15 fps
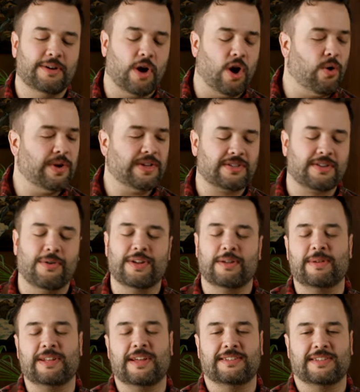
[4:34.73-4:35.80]
always going to
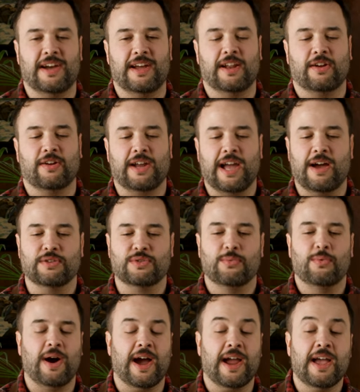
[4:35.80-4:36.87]
be designing her gowns.
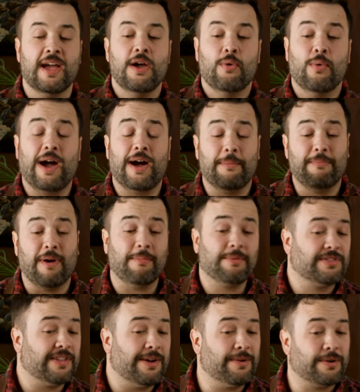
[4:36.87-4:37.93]
Why? Well, Barbara
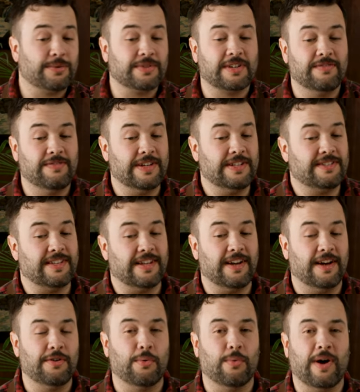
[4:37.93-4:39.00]
Stanwyck was convinced that
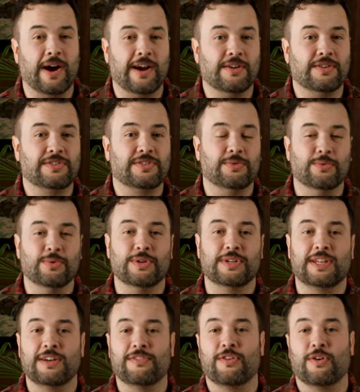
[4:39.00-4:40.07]
underwires
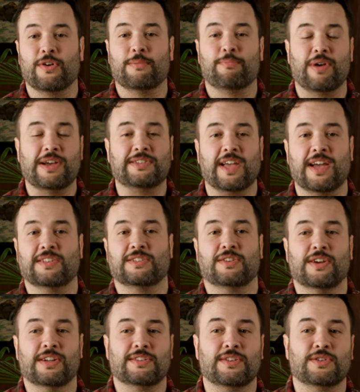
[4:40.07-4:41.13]
would give her breast
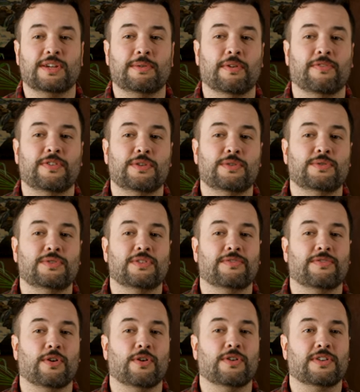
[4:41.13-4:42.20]
cancer, and so she refused
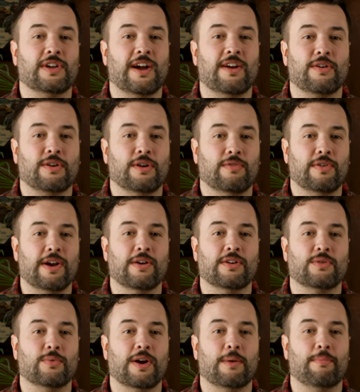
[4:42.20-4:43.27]
for her entire career
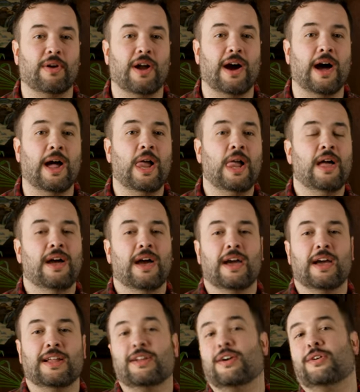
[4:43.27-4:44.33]
to wear a bra,
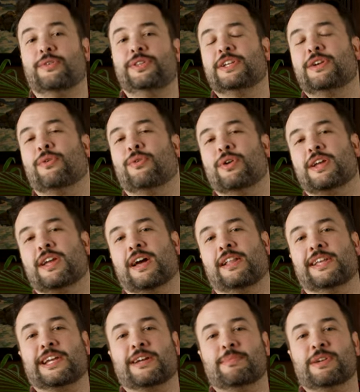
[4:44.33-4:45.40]
and only
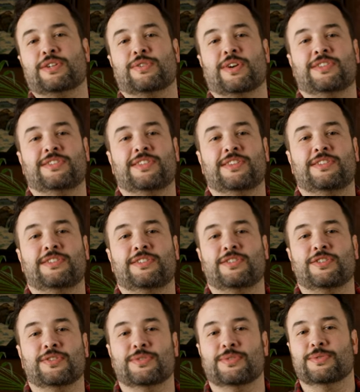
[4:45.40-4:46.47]
Orry-Kelly could be trusted to